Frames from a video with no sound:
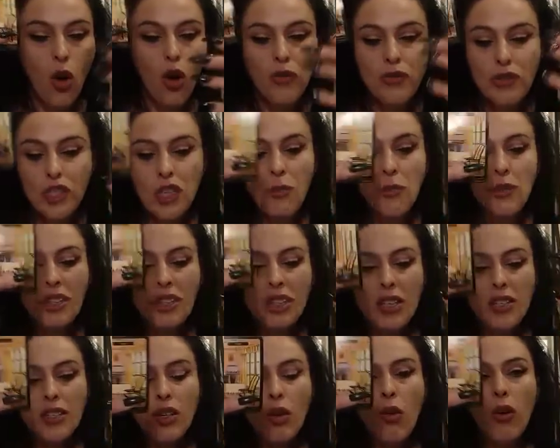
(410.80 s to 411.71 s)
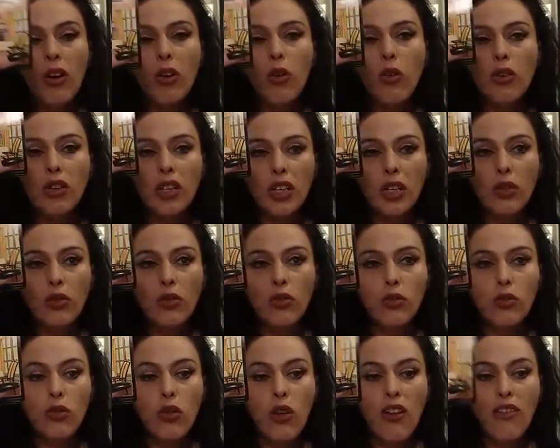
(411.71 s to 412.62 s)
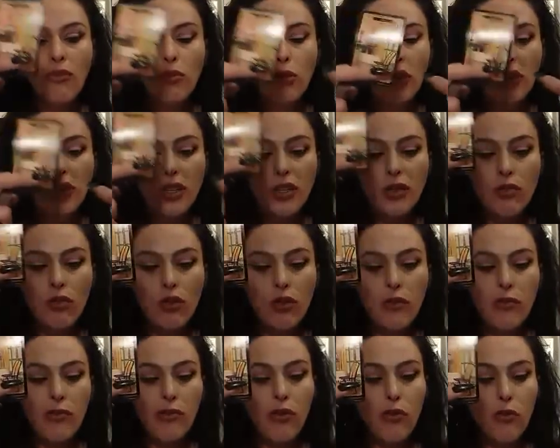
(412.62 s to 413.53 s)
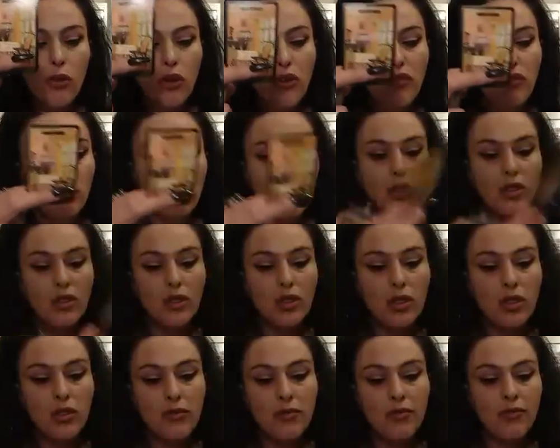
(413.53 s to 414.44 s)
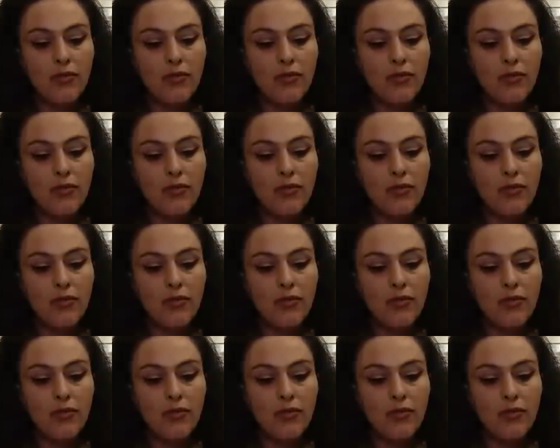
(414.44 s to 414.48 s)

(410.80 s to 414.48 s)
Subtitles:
of something that's going on in your life where there's room for movement.